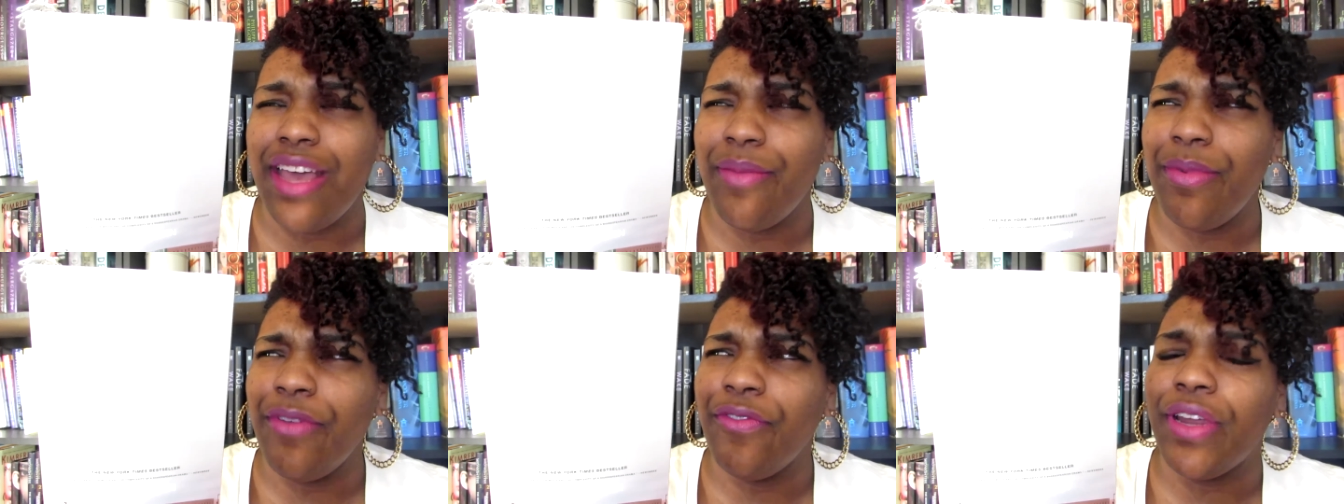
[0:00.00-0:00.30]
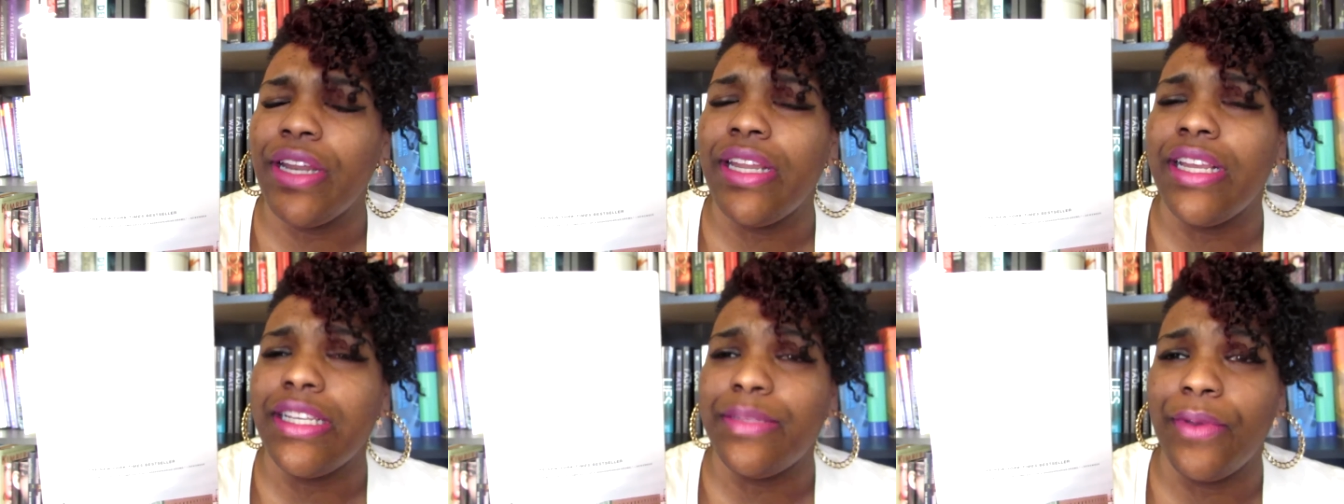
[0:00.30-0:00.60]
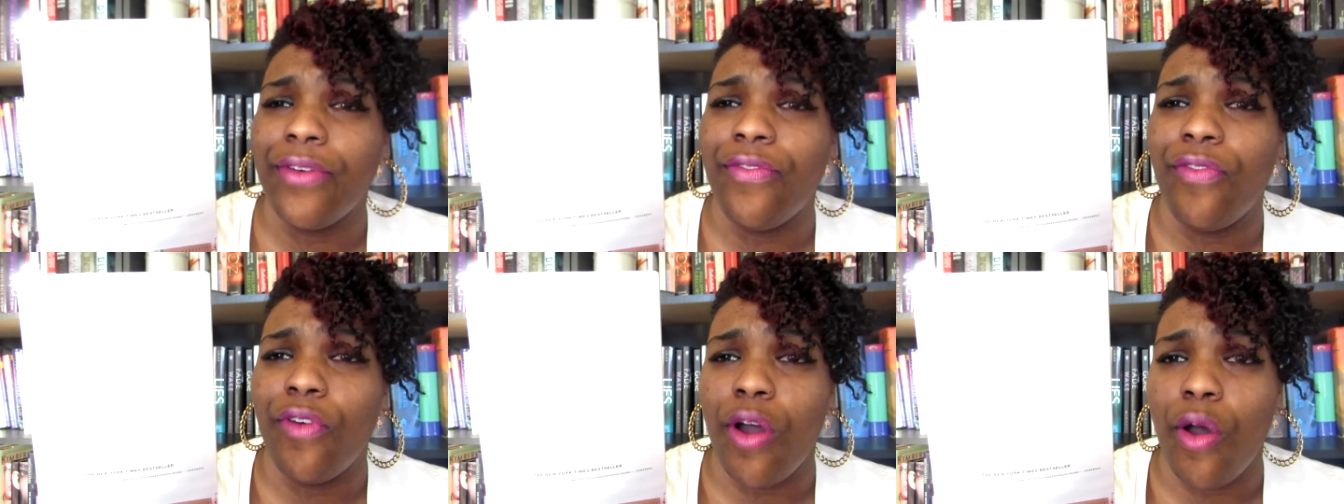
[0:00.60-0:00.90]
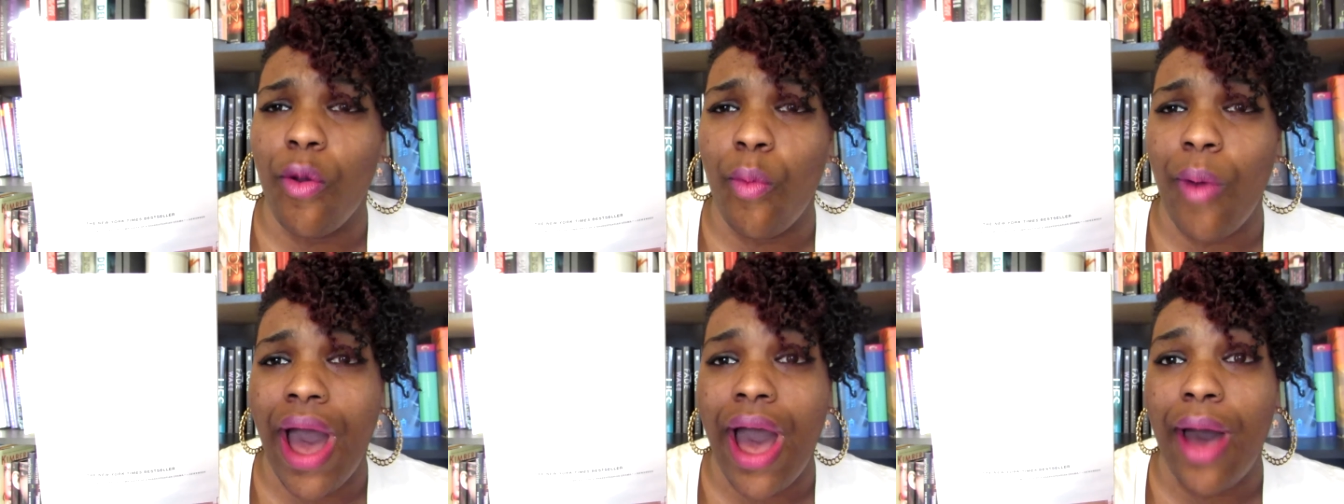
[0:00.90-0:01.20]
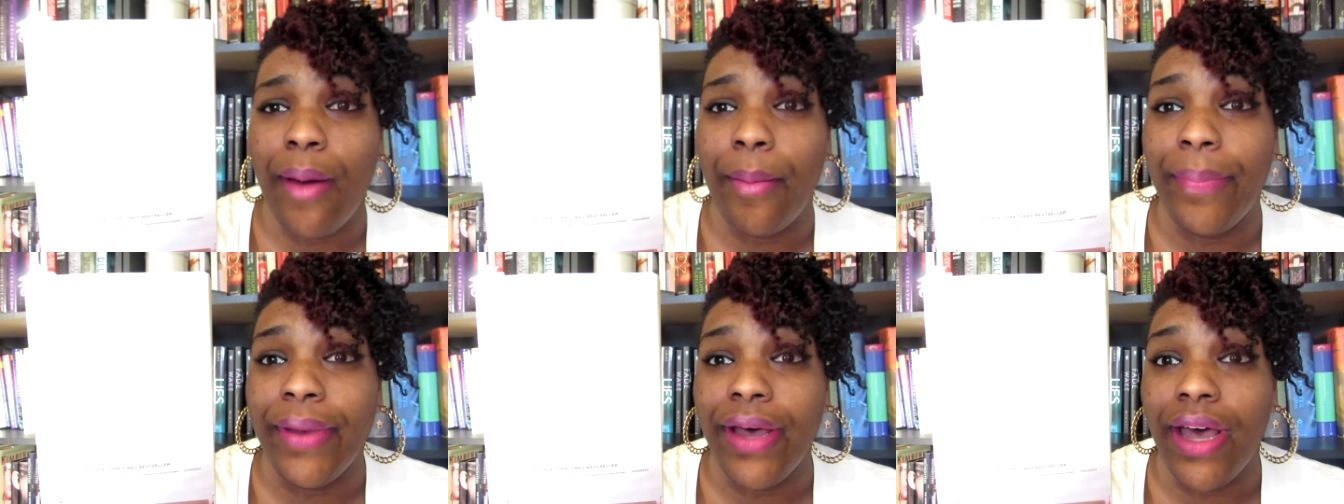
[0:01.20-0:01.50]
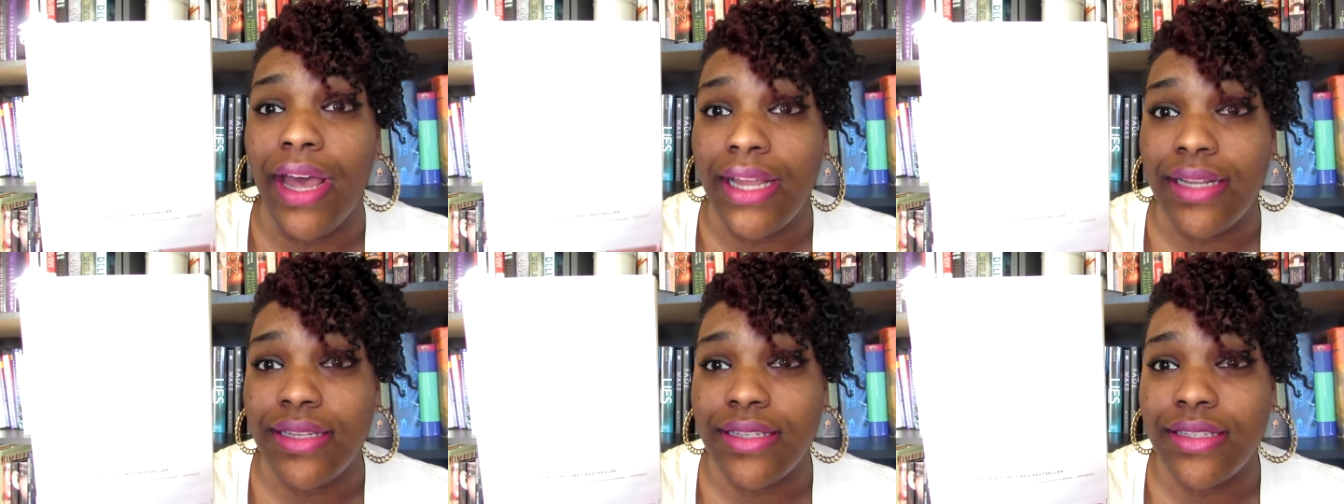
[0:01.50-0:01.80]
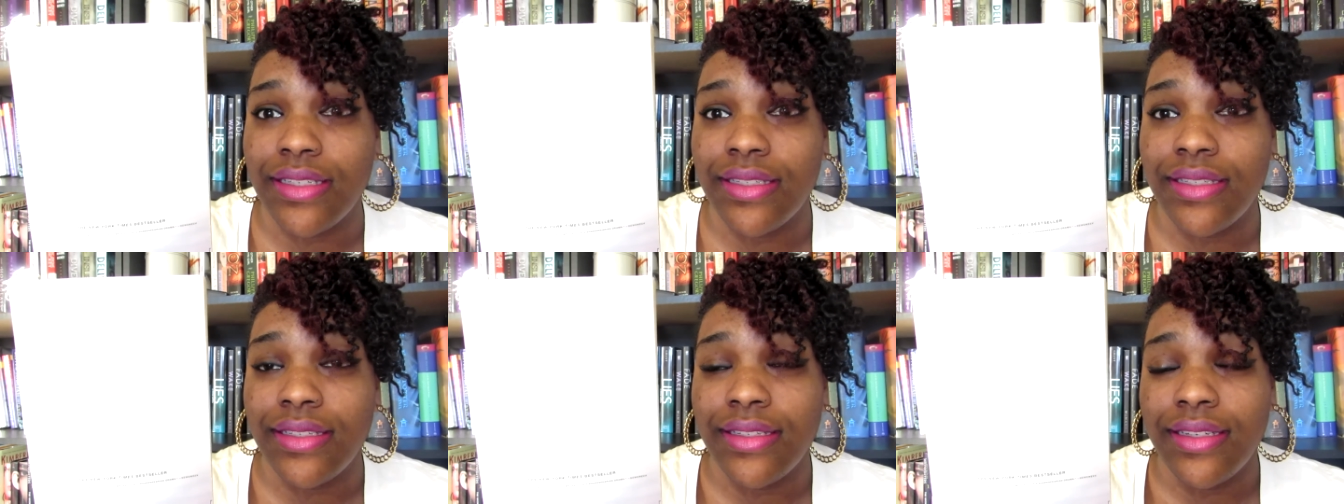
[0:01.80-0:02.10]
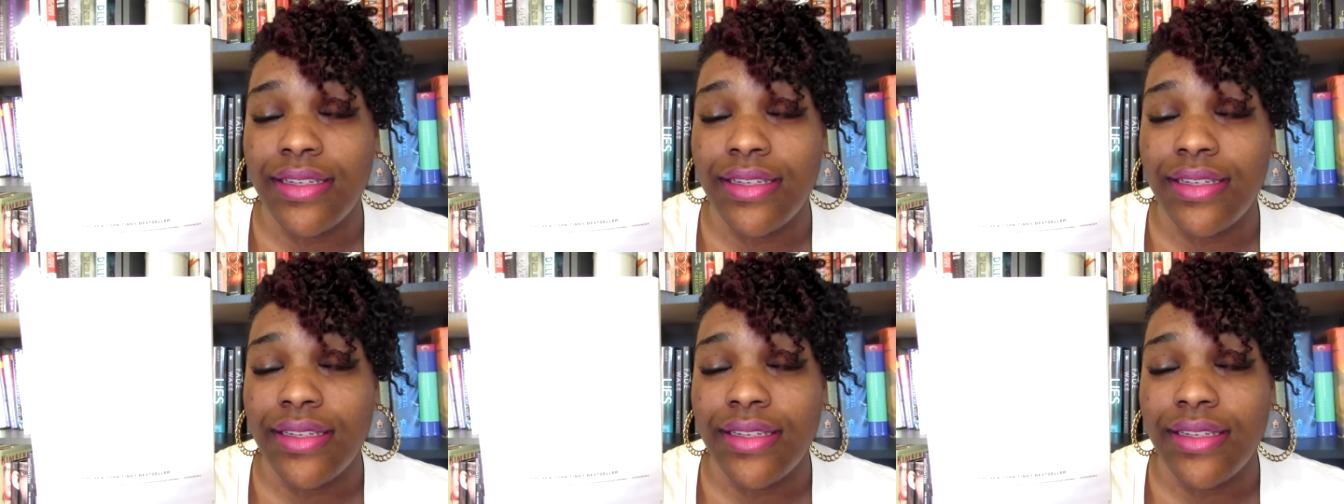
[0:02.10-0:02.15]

I've been reading this book for a while, but